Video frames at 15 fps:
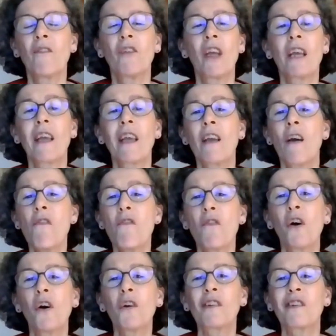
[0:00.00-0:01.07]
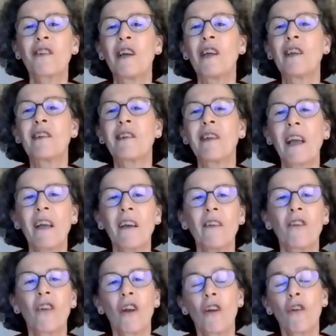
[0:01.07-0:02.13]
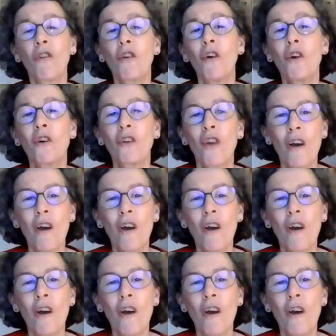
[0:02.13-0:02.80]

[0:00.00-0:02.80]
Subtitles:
taking a first, second, third,